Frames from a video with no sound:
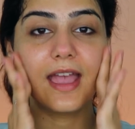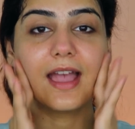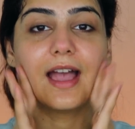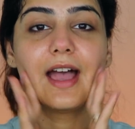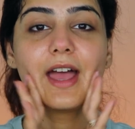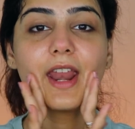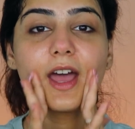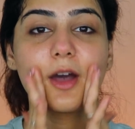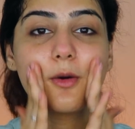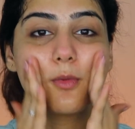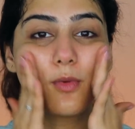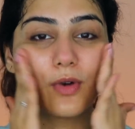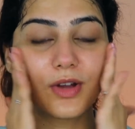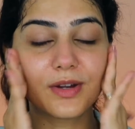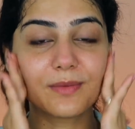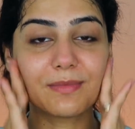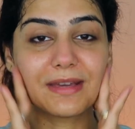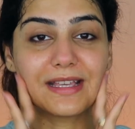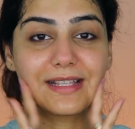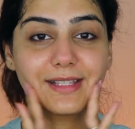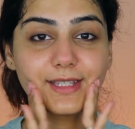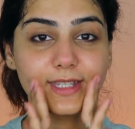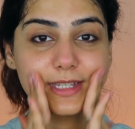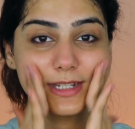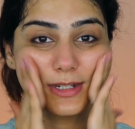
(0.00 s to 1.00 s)
and I want
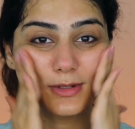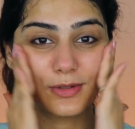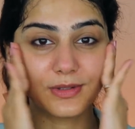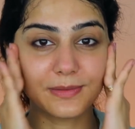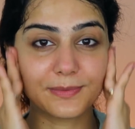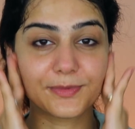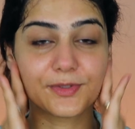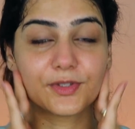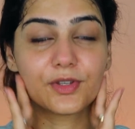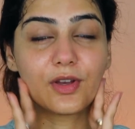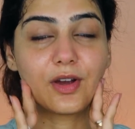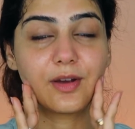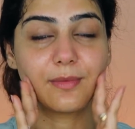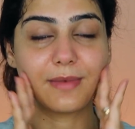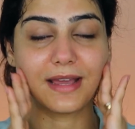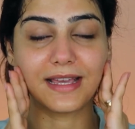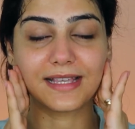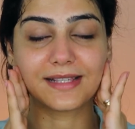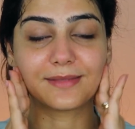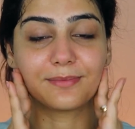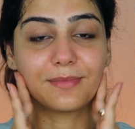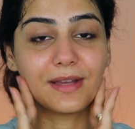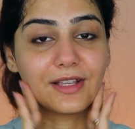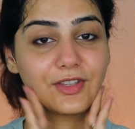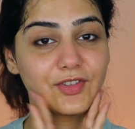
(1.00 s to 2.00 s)
my skin to absorb
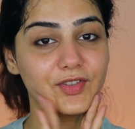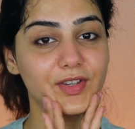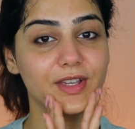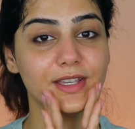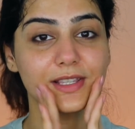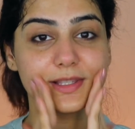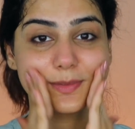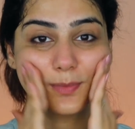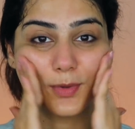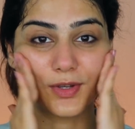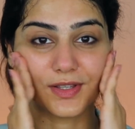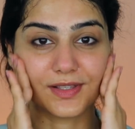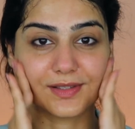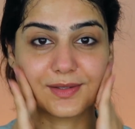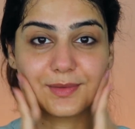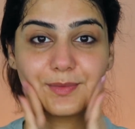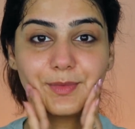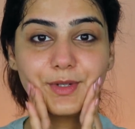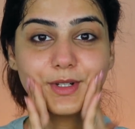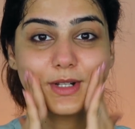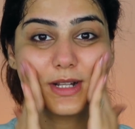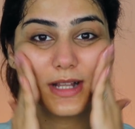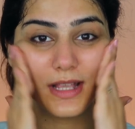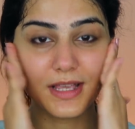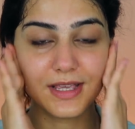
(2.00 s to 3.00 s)
as much as
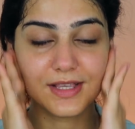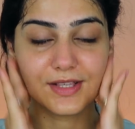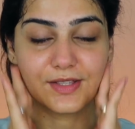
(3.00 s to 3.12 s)
possible.